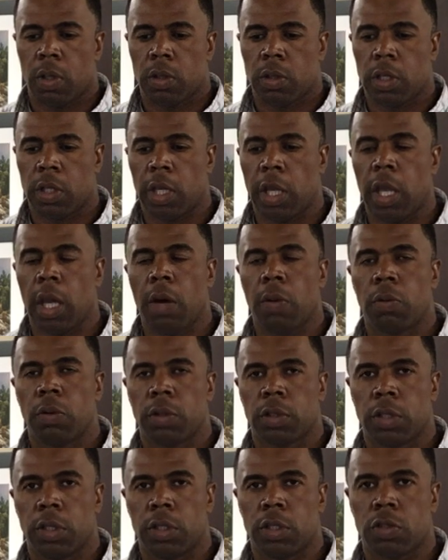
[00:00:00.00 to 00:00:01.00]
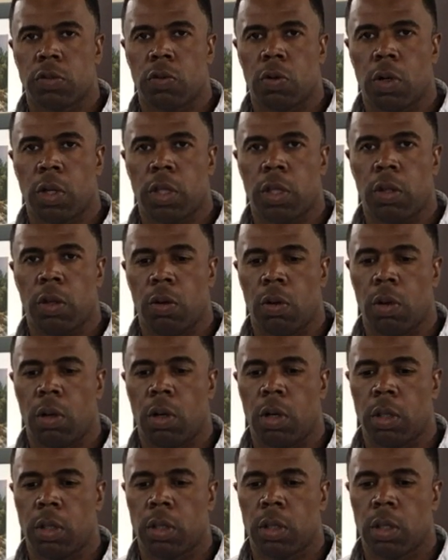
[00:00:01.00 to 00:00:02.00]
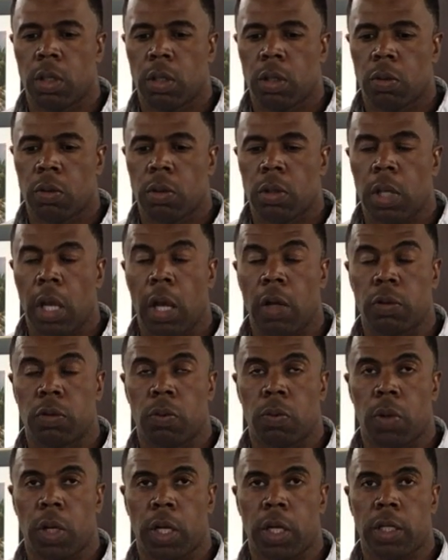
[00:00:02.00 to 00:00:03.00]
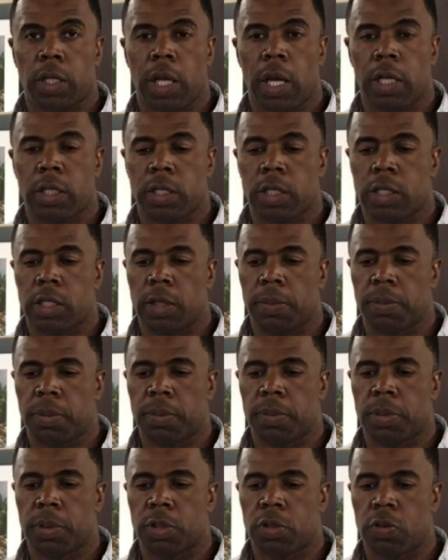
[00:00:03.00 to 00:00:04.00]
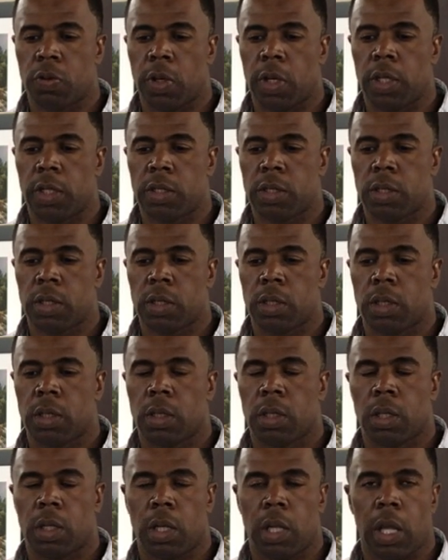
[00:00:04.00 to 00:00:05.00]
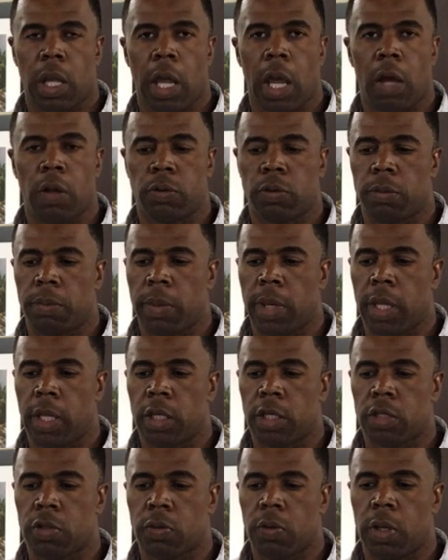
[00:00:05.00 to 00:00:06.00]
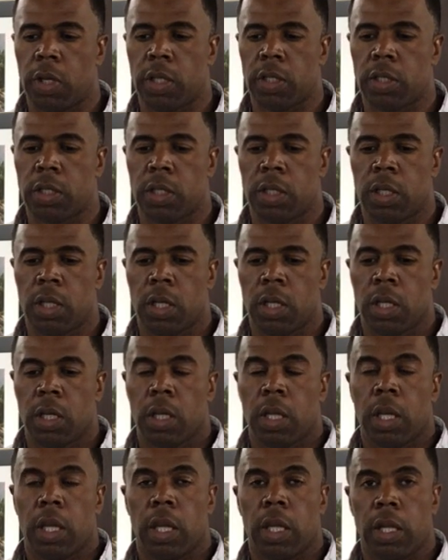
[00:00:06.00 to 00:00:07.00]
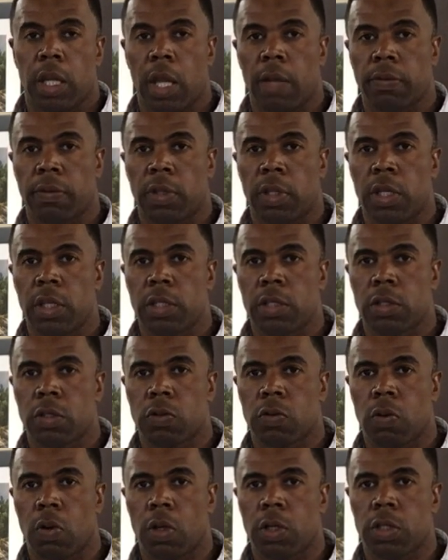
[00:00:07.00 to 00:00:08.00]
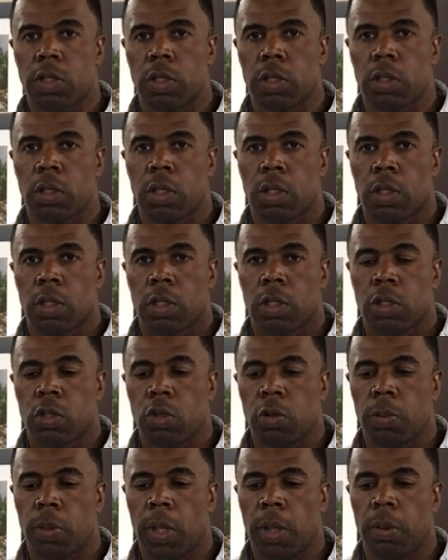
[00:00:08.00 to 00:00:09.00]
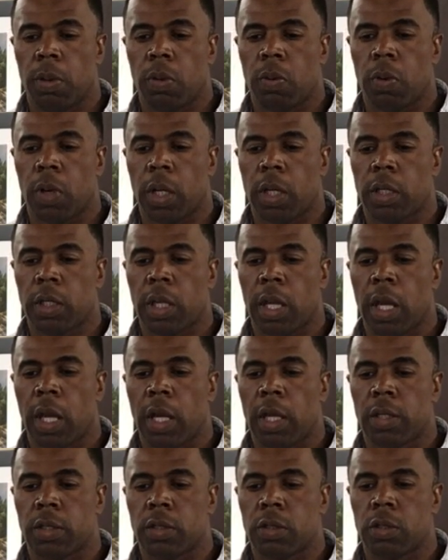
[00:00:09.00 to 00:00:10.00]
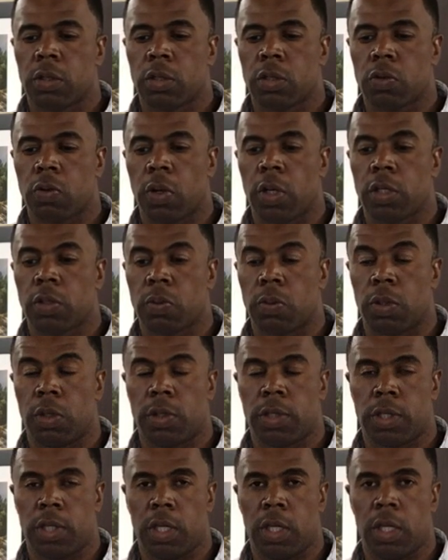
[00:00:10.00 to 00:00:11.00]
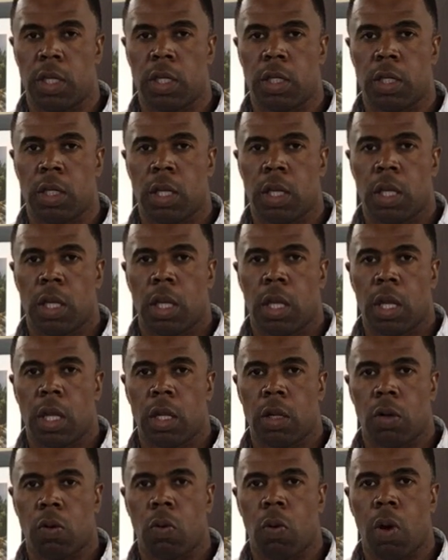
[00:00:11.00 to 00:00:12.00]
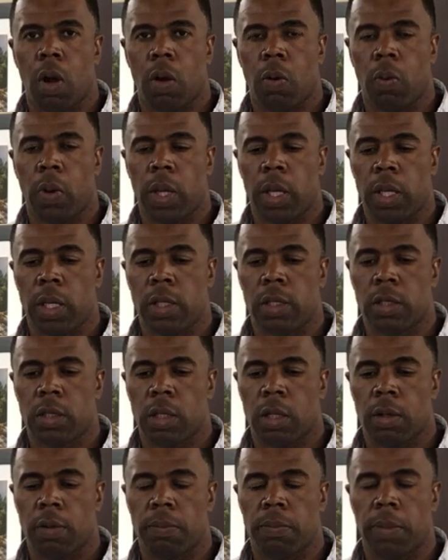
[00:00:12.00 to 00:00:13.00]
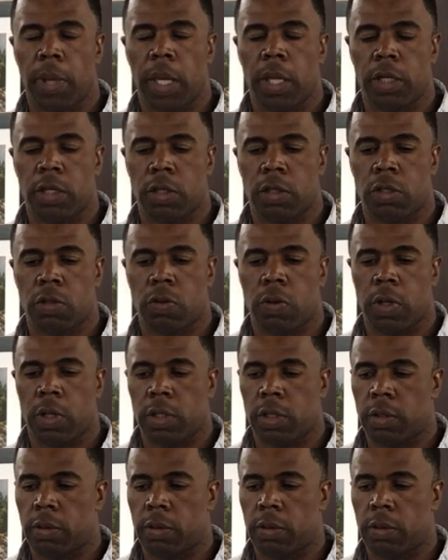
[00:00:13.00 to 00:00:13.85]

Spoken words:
Today I want to instruct you on how to recognize the symptoms of stress, how to manage stress, and after these instructions, you'll be able to recognize stress when you see it and acquire ways of managing stress.